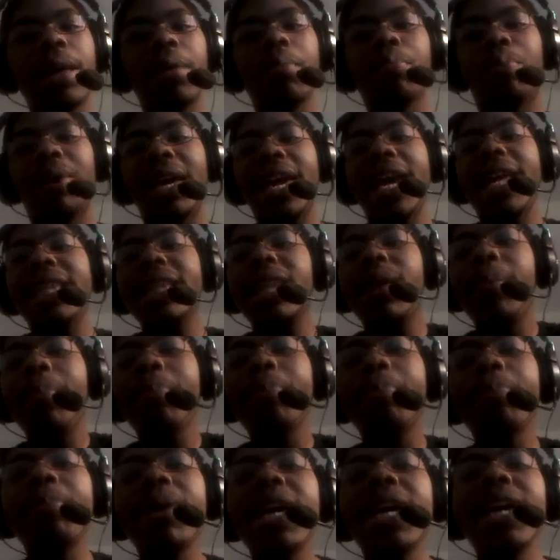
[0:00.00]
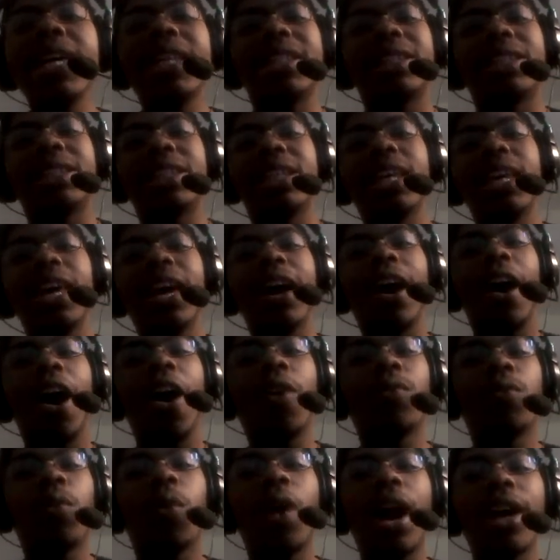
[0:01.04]
But in the midst
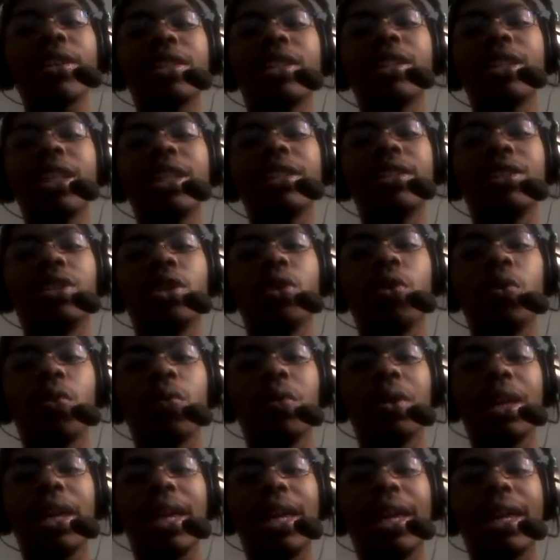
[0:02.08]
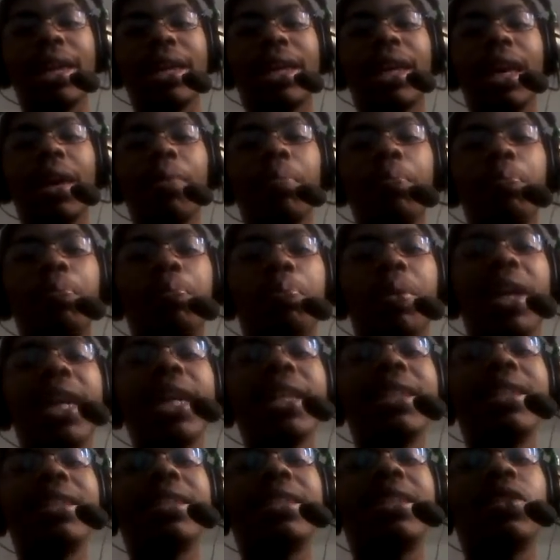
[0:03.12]
of watching this dude get
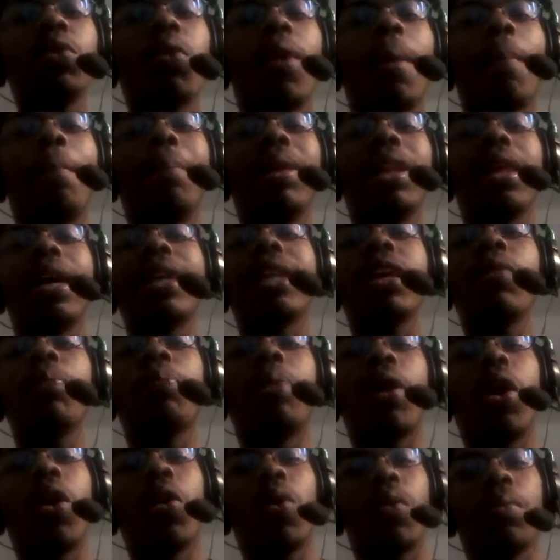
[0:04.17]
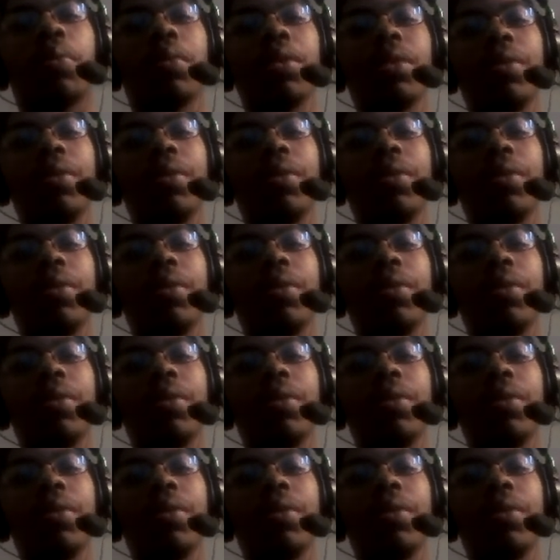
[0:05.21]
beat to a bloody pulp,